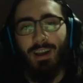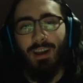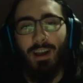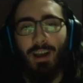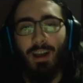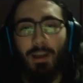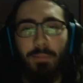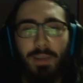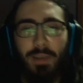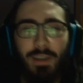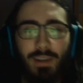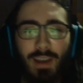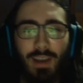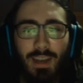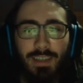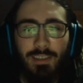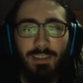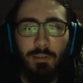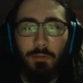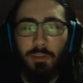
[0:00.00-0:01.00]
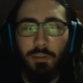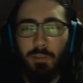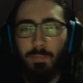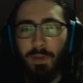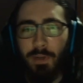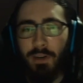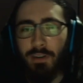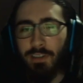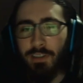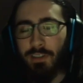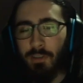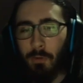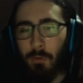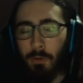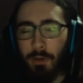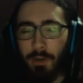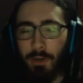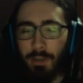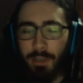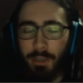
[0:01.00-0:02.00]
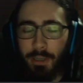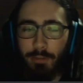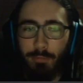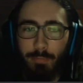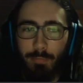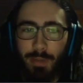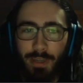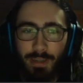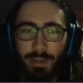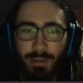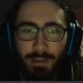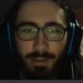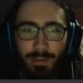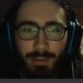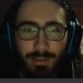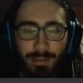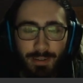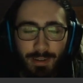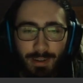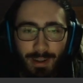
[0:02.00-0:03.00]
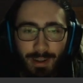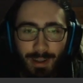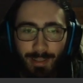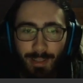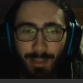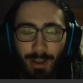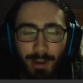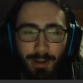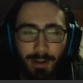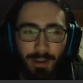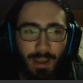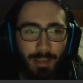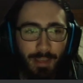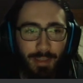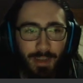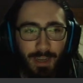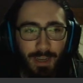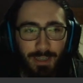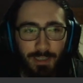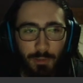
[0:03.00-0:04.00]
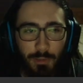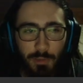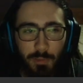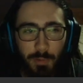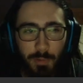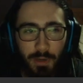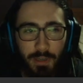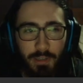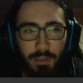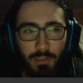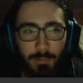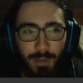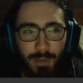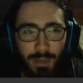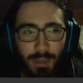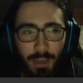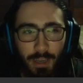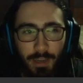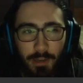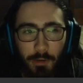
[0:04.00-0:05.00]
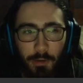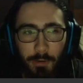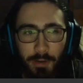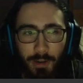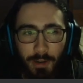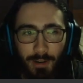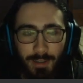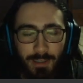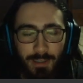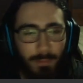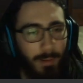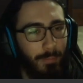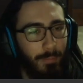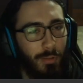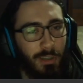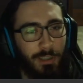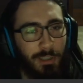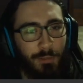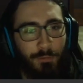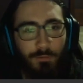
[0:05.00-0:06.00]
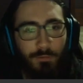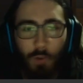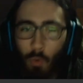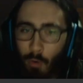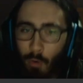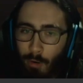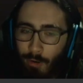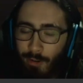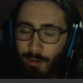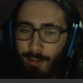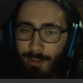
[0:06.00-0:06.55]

I mean, Icicle Spear is still gonna give me a lot. I think Icicle Spear gives me a KO here, because I'm at plus four.